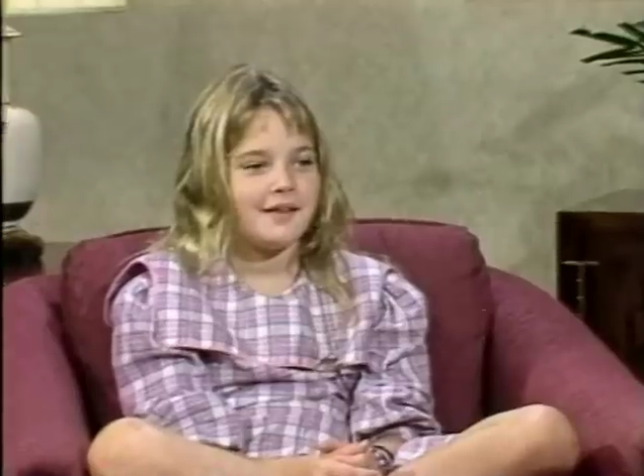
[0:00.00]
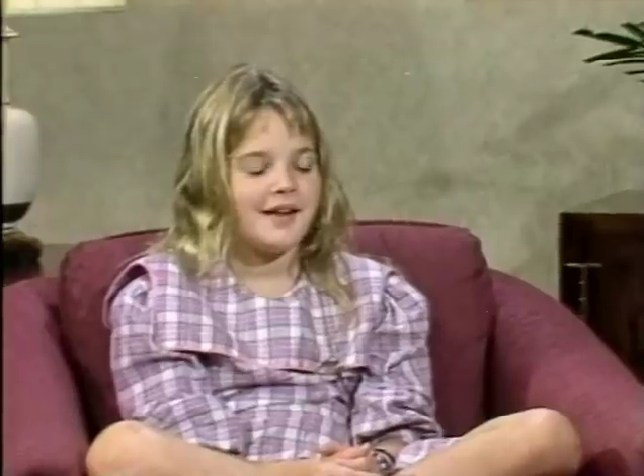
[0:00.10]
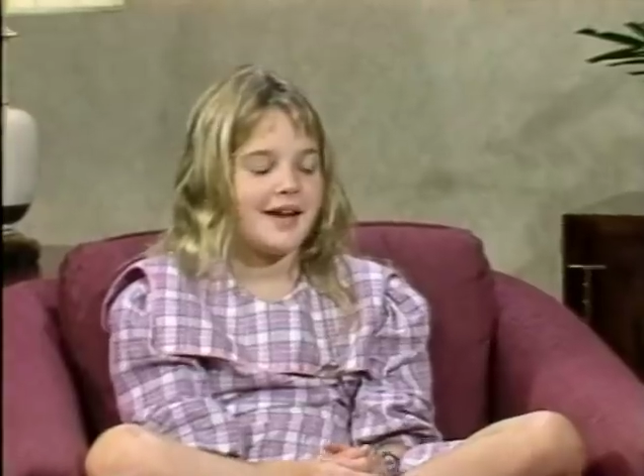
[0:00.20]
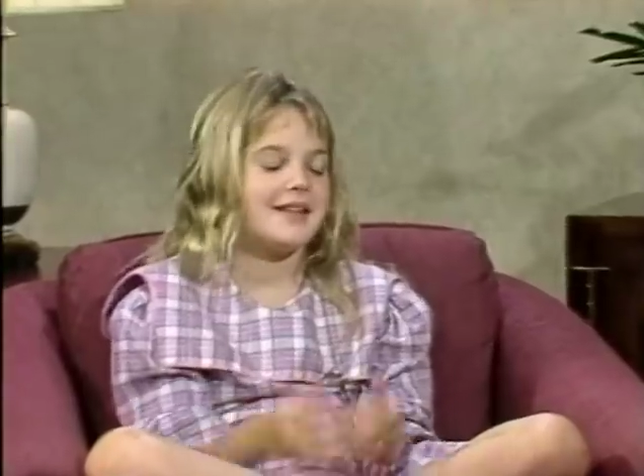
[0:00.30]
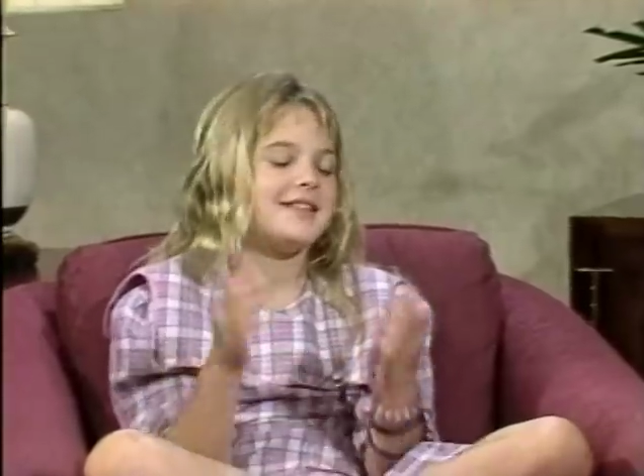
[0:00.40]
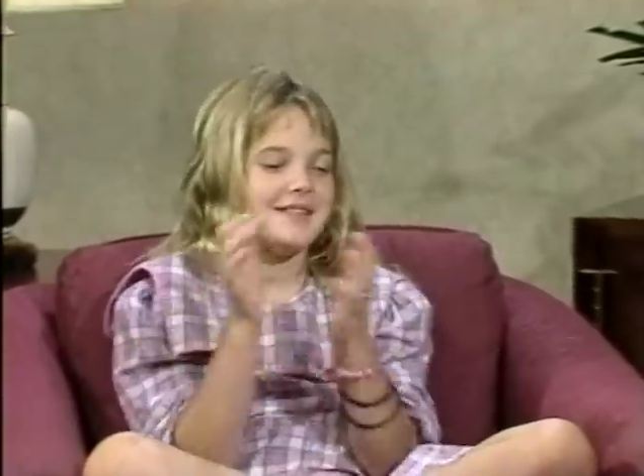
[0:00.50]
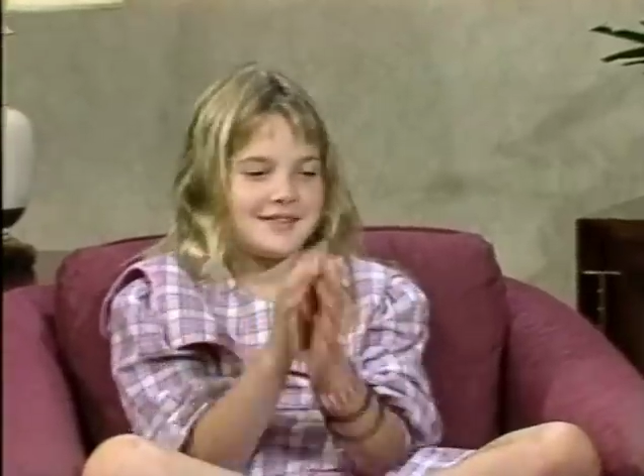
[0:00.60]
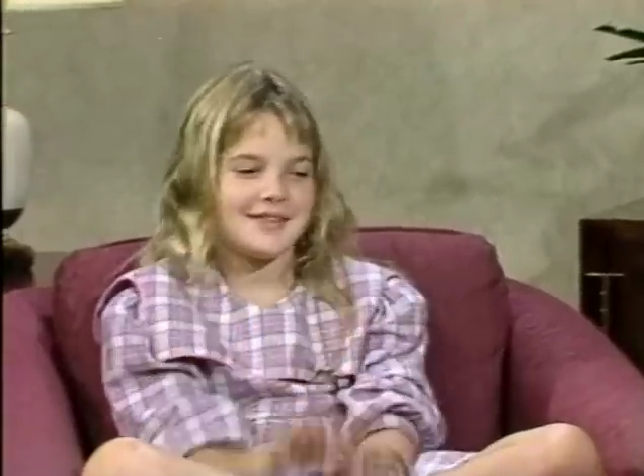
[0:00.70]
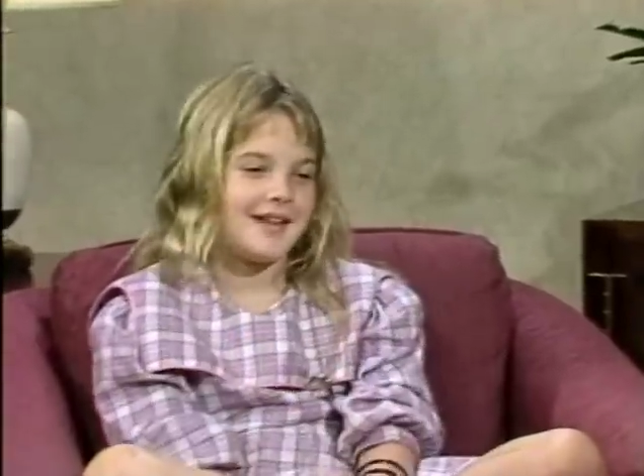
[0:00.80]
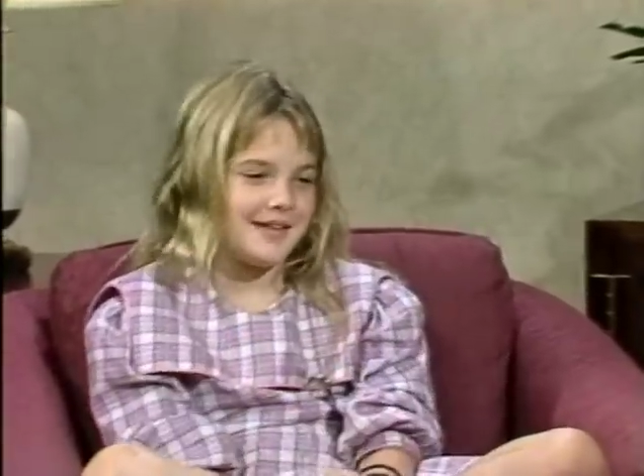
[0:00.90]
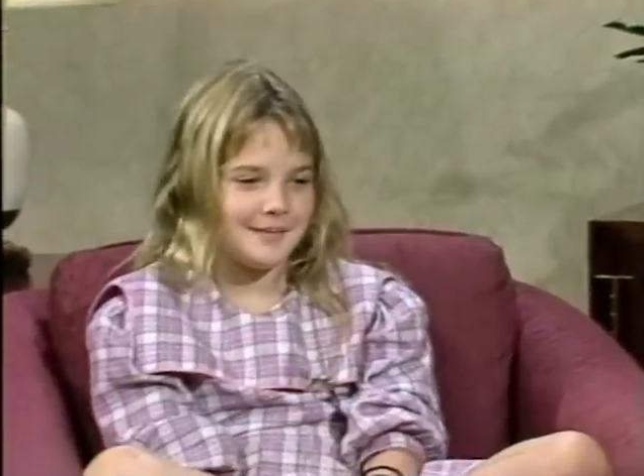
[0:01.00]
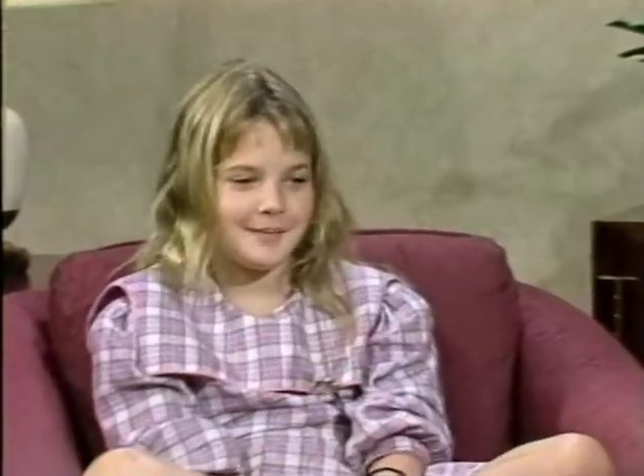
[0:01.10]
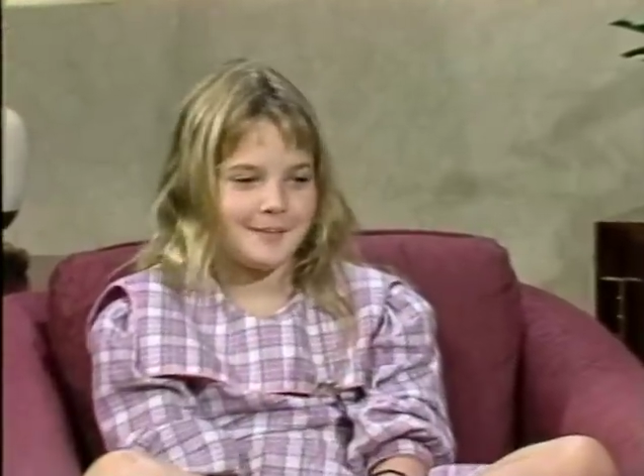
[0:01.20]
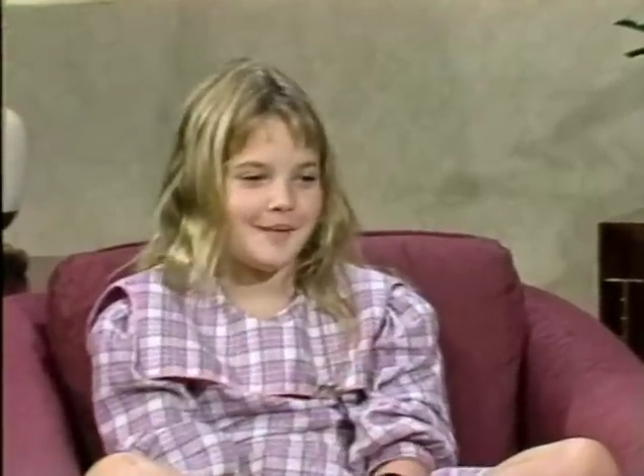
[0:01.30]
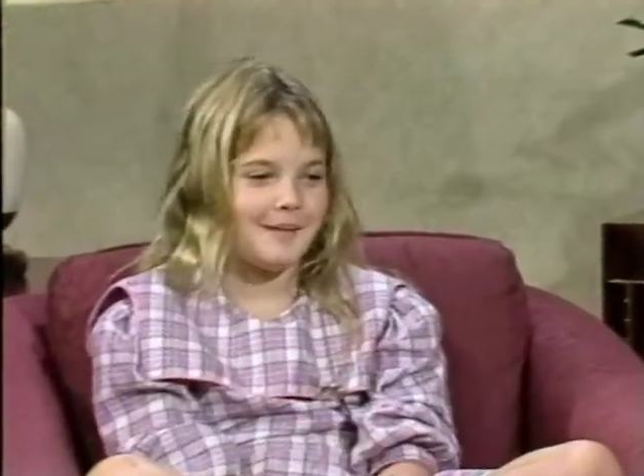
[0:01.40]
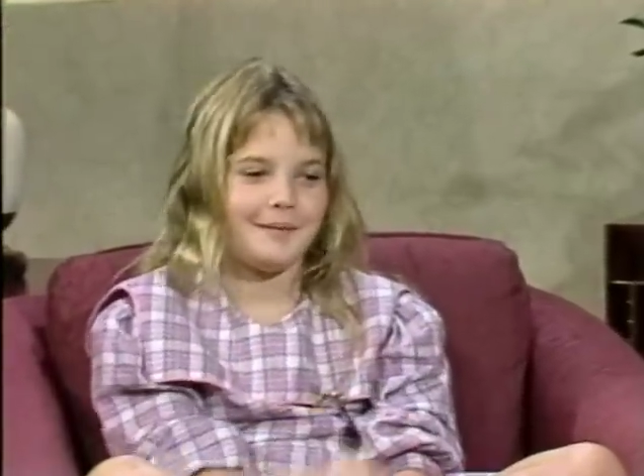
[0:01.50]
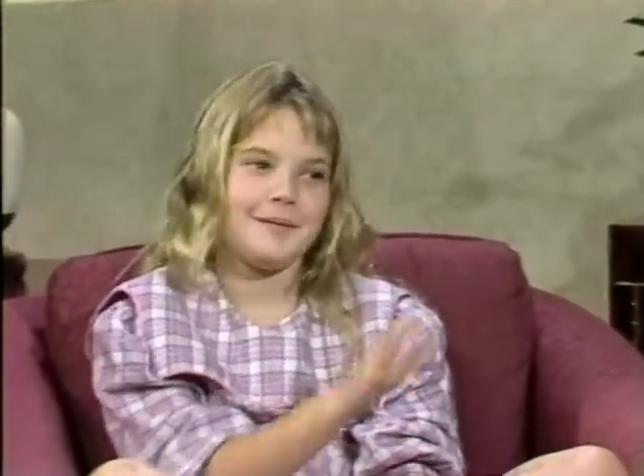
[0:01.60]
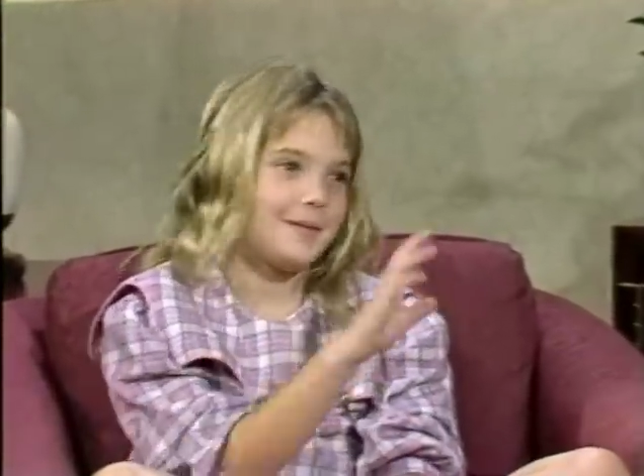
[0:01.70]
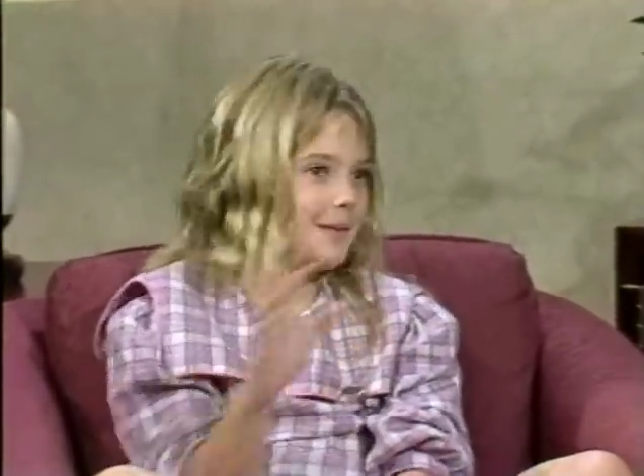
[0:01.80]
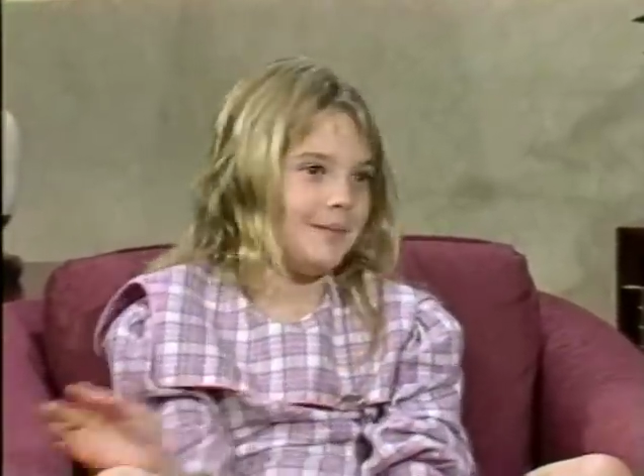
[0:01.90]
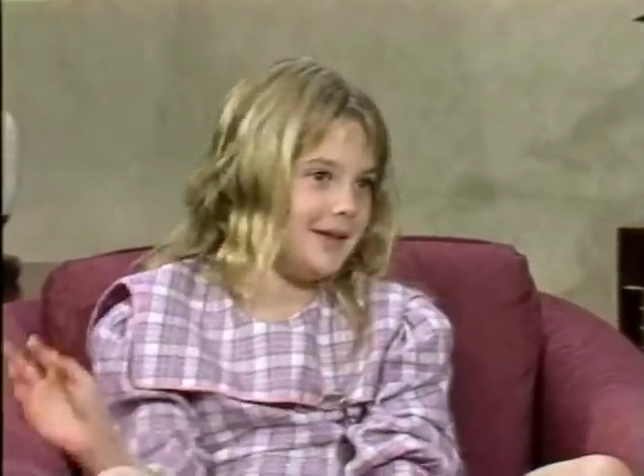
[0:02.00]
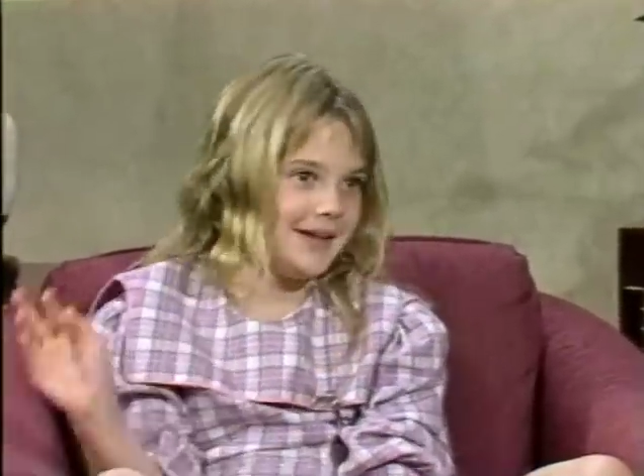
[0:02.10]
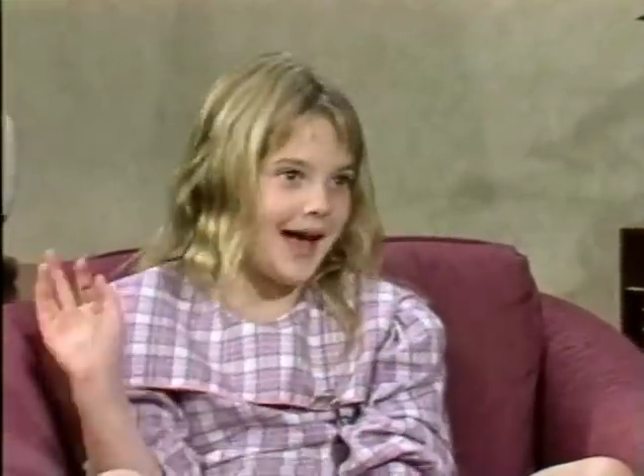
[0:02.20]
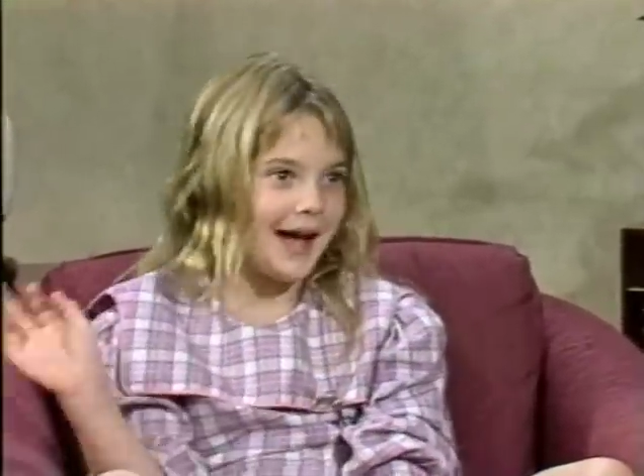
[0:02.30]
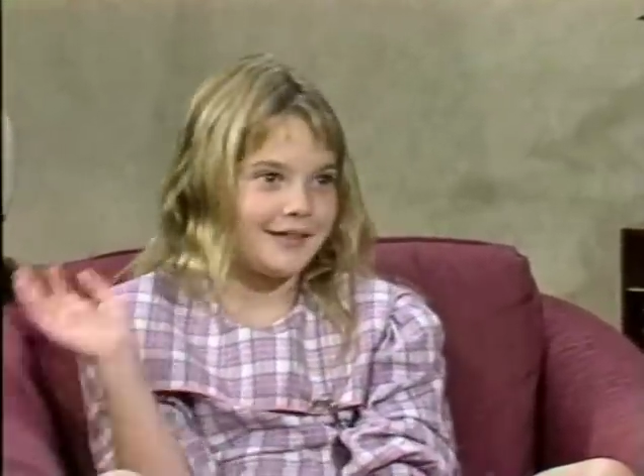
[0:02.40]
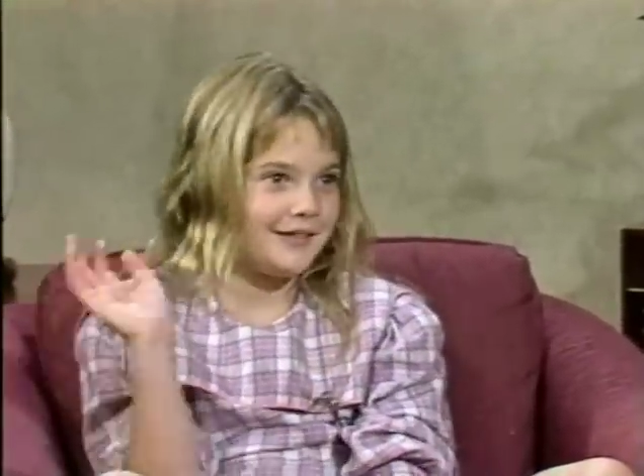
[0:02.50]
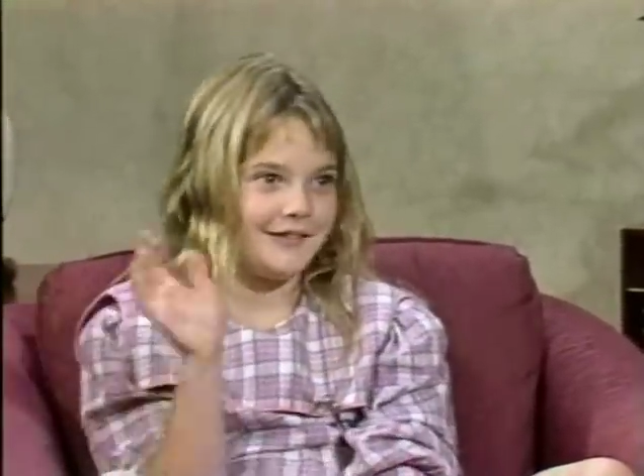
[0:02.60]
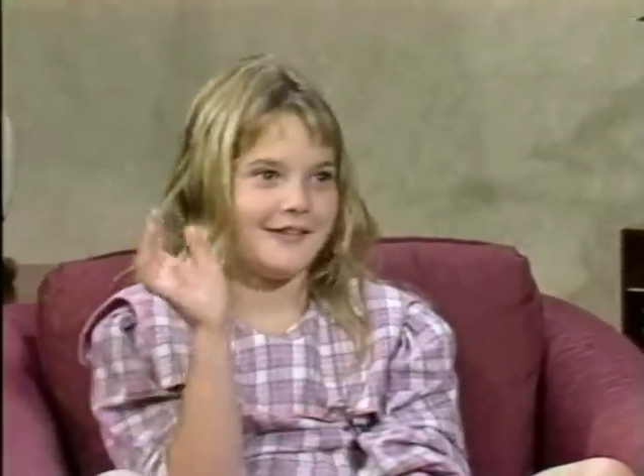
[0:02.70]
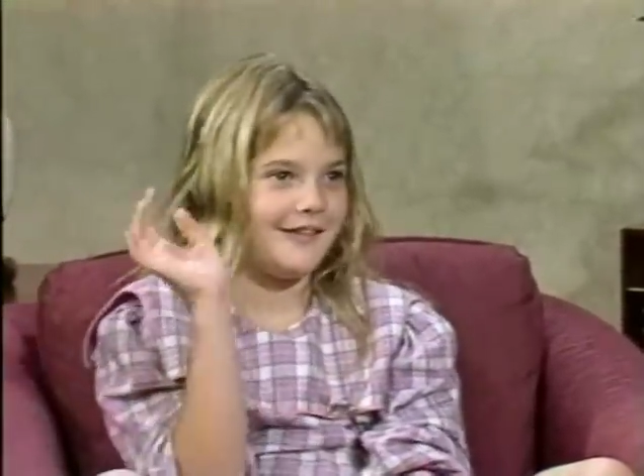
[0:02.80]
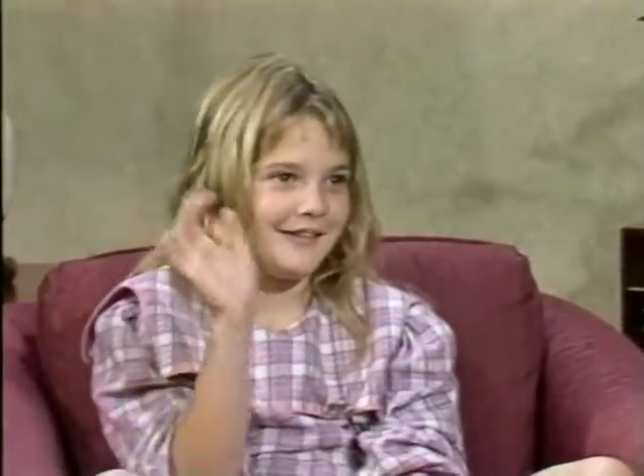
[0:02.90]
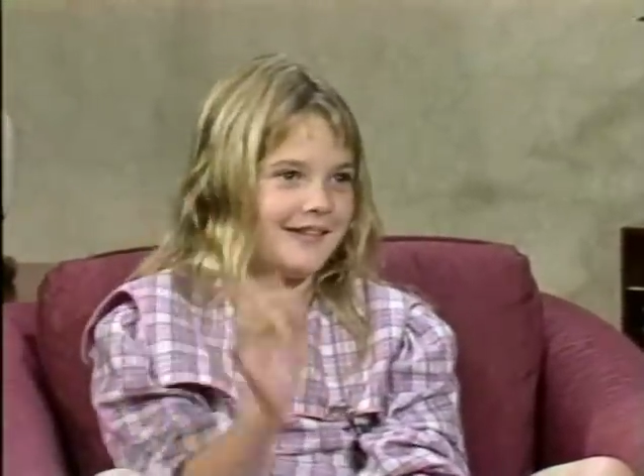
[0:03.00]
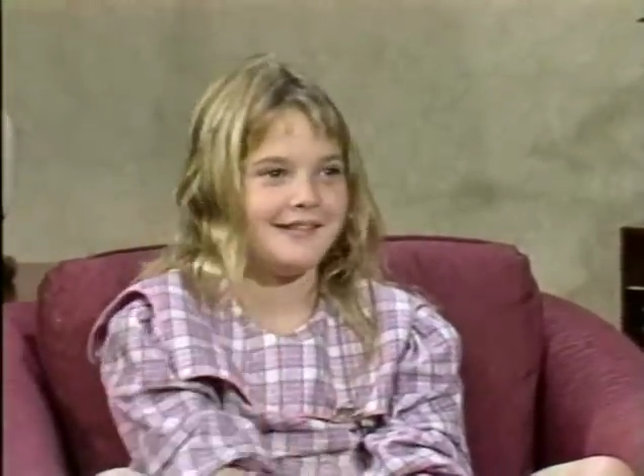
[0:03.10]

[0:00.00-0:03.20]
I just said to my mom, I want to be an actor.